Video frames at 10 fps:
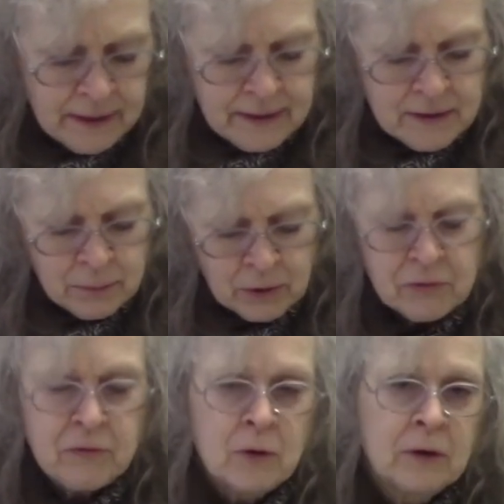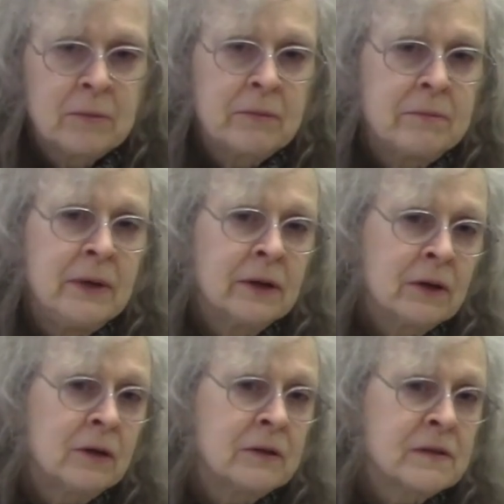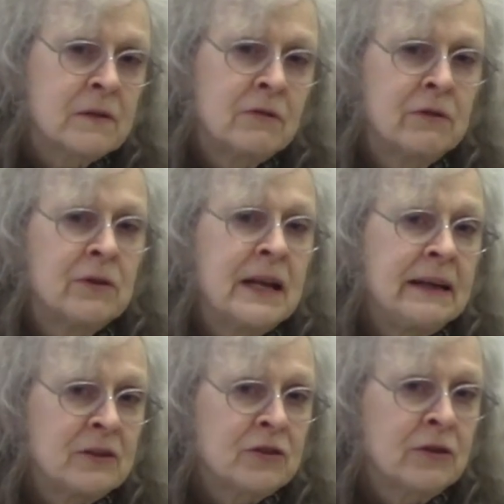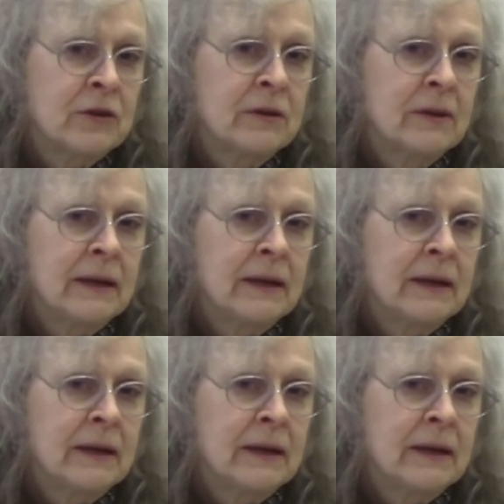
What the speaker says: He performed miracles over nature,